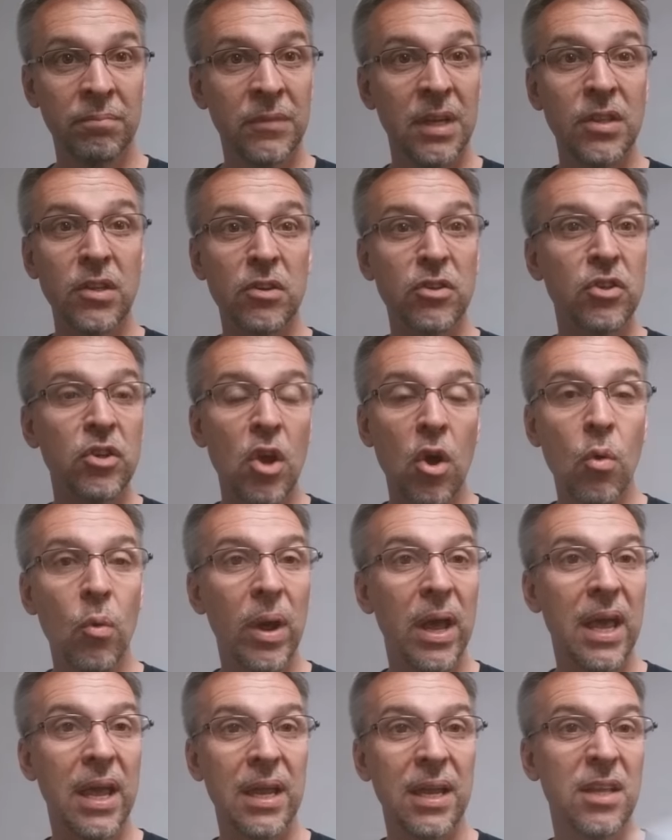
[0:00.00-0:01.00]
Then there's no
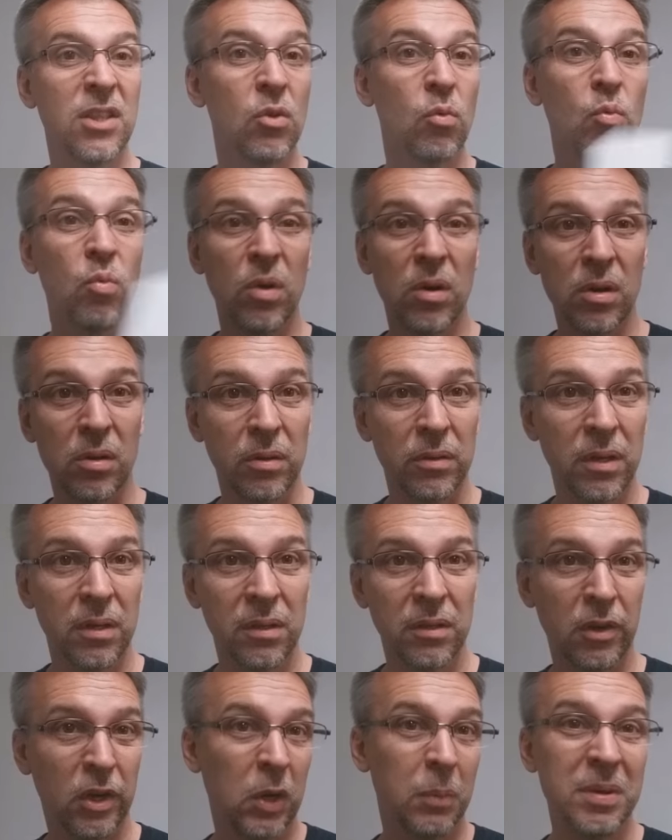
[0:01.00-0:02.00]
way in the world
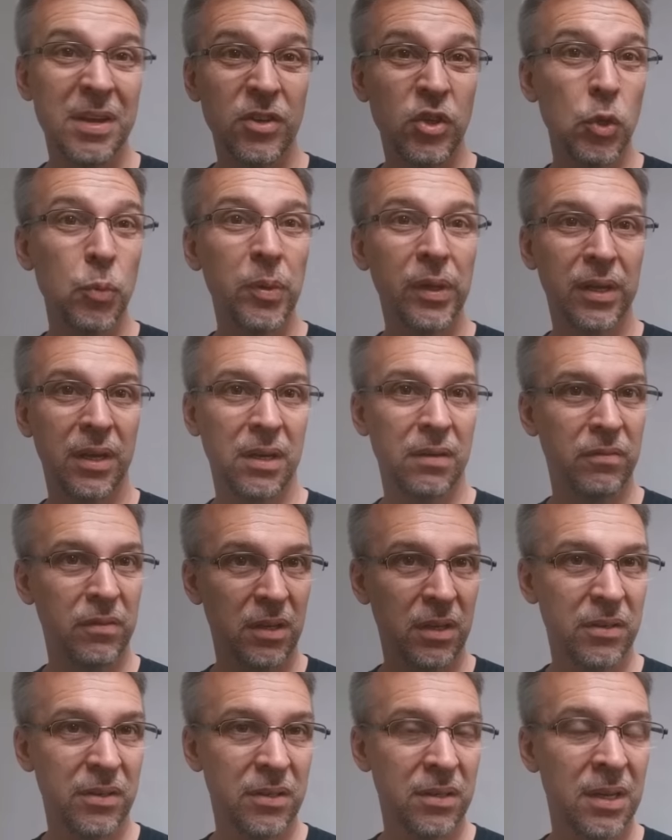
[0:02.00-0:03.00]
there could be a duplicate of
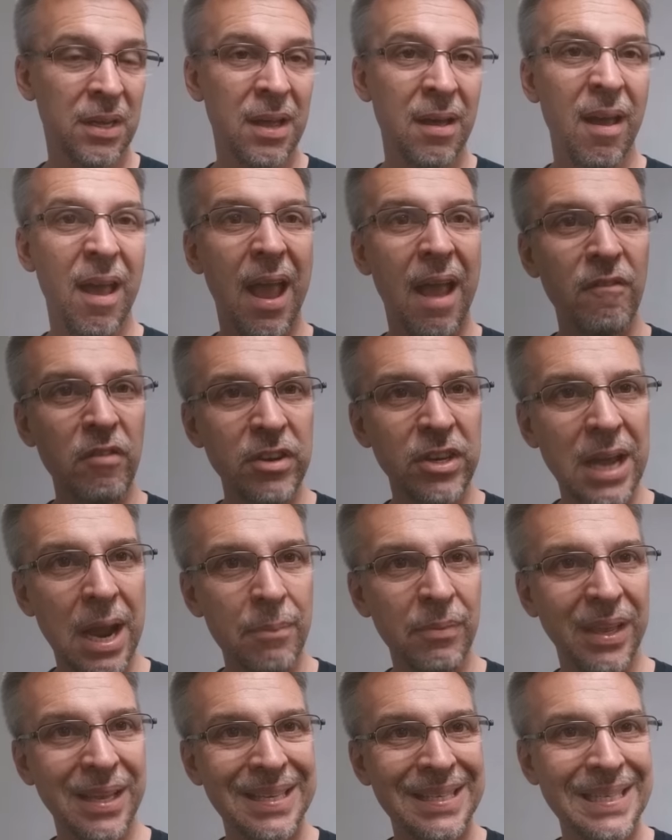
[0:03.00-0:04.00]
this. Every
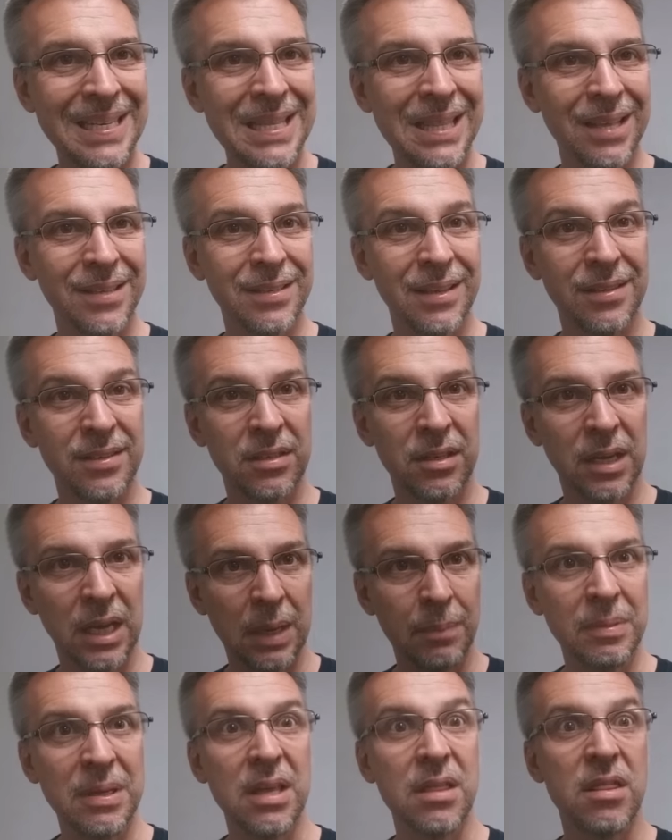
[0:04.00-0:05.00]
time they see this, it's
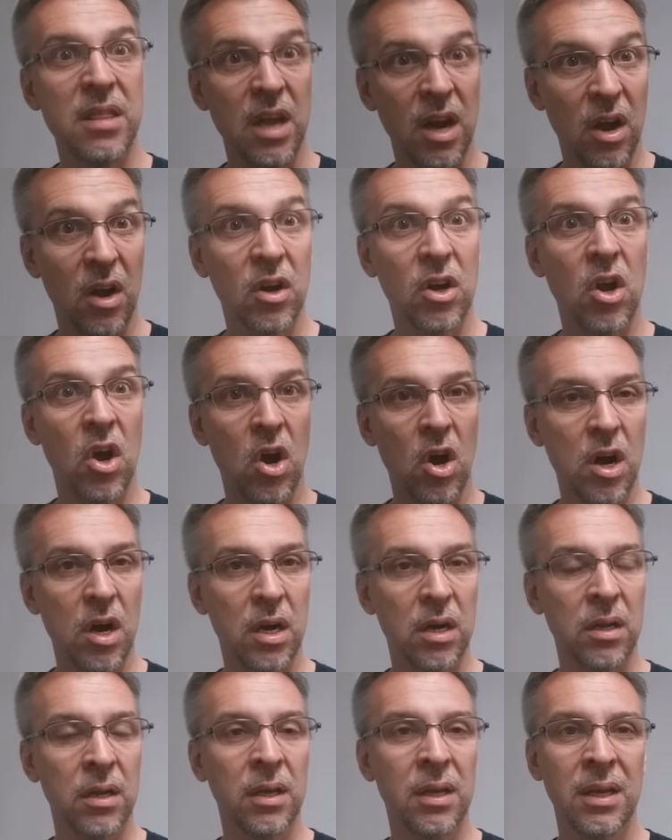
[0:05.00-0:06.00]
gonna be their
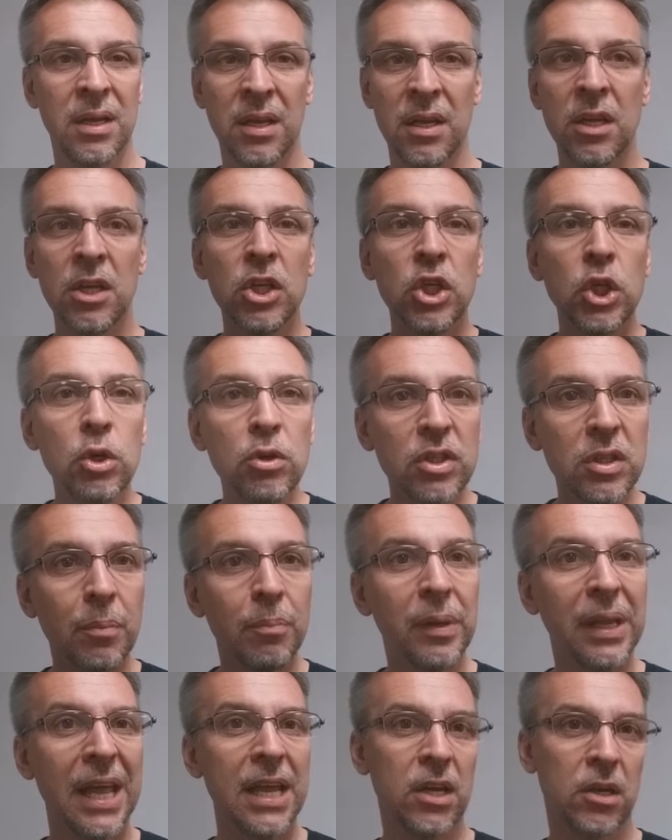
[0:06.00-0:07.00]
card. Use a
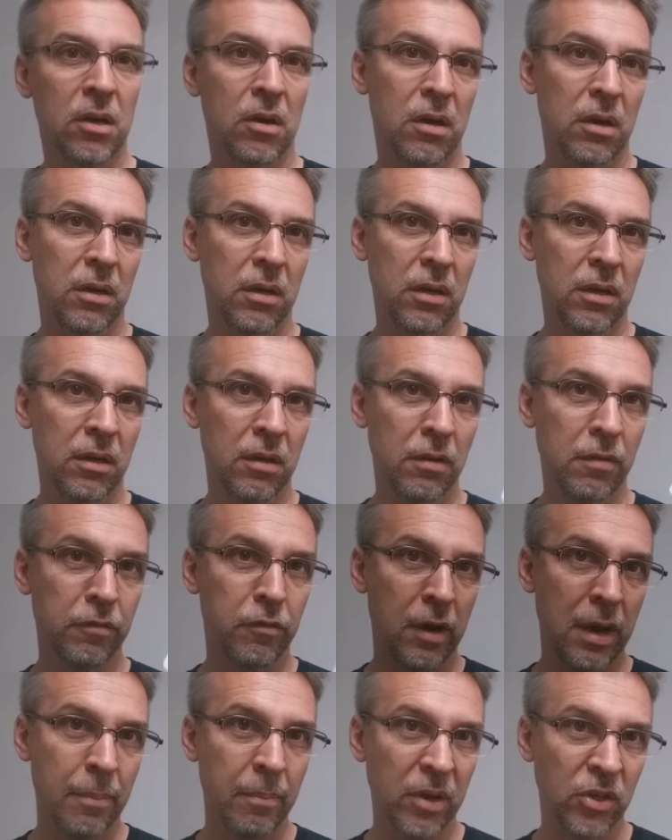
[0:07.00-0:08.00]
blank card
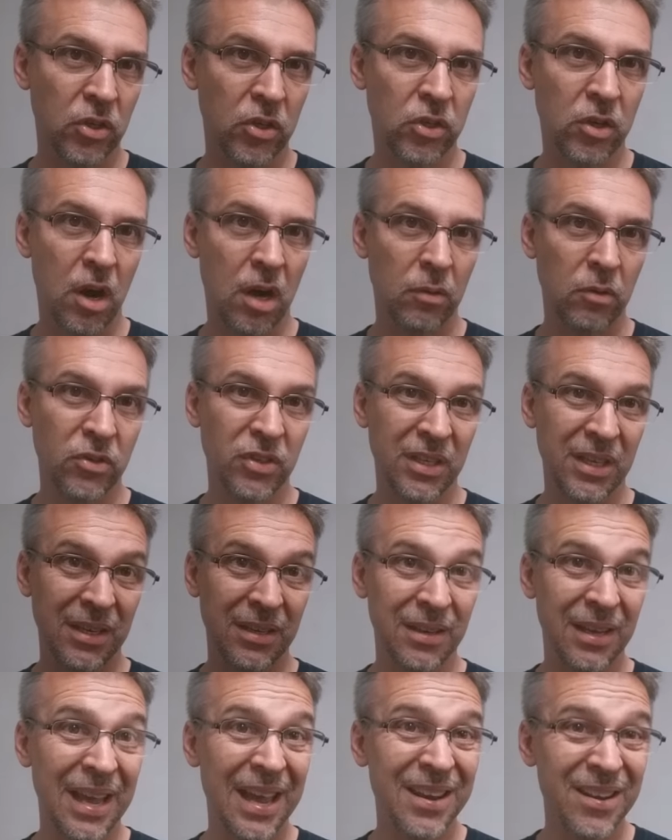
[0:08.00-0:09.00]
for an ambitious card
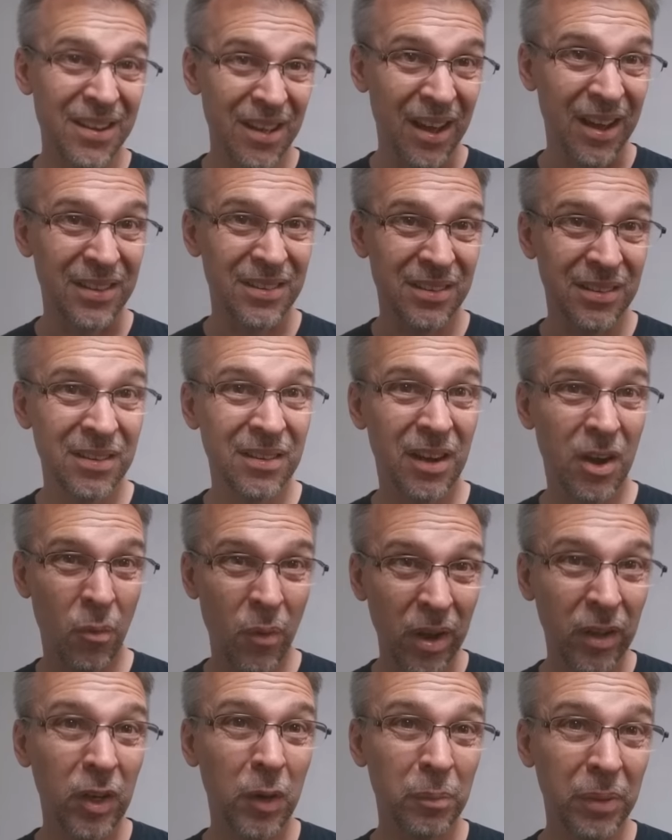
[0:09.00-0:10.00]
routine and not a
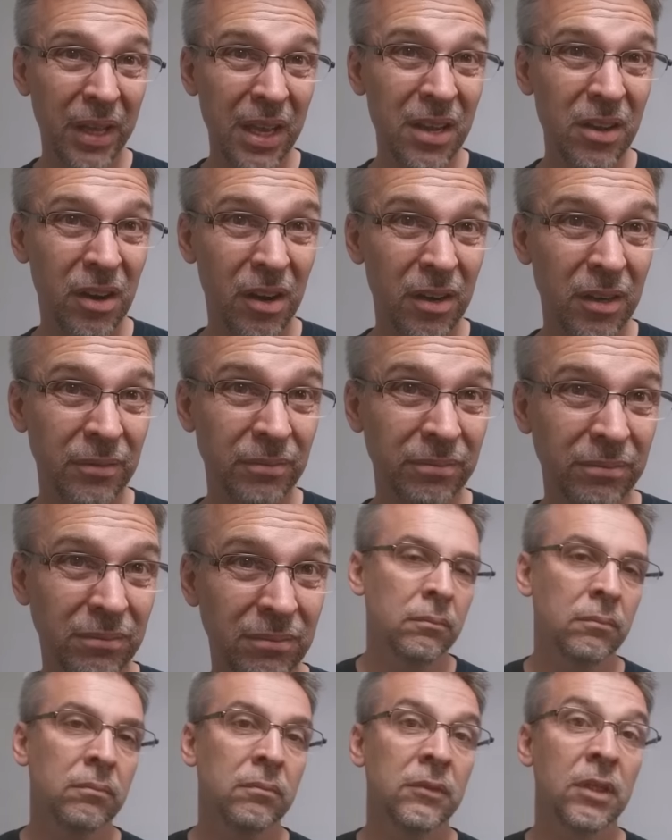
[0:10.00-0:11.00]
regular plain card.
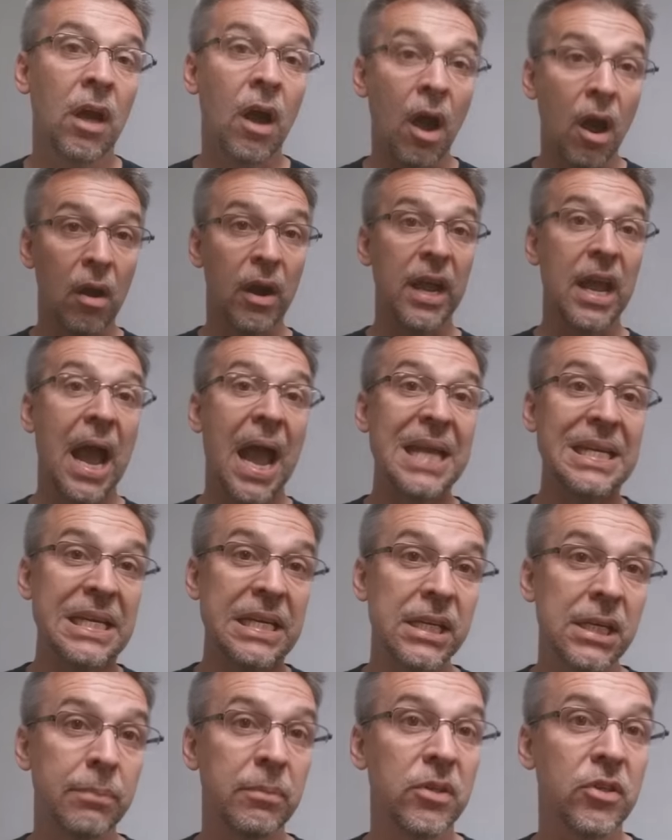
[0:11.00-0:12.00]
All right,
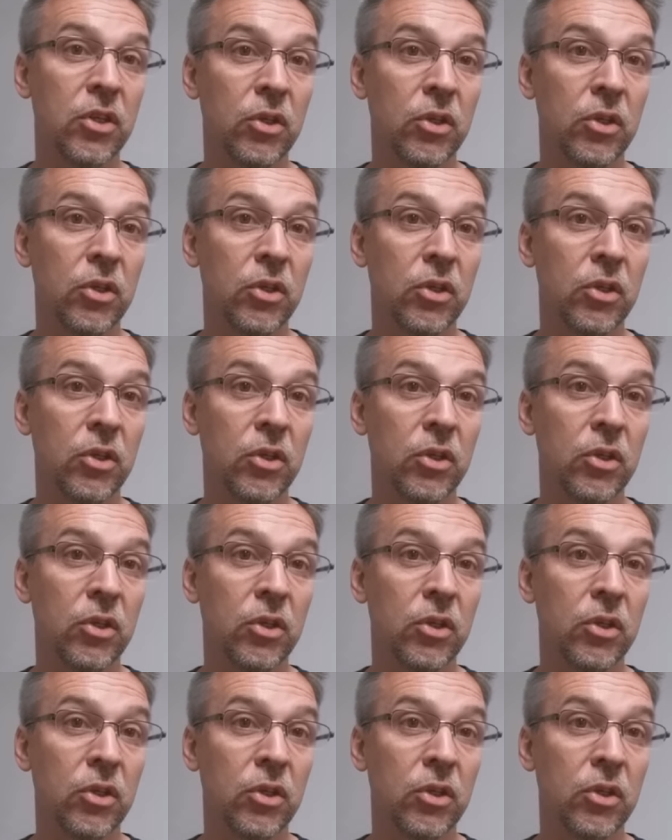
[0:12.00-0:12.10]
idea number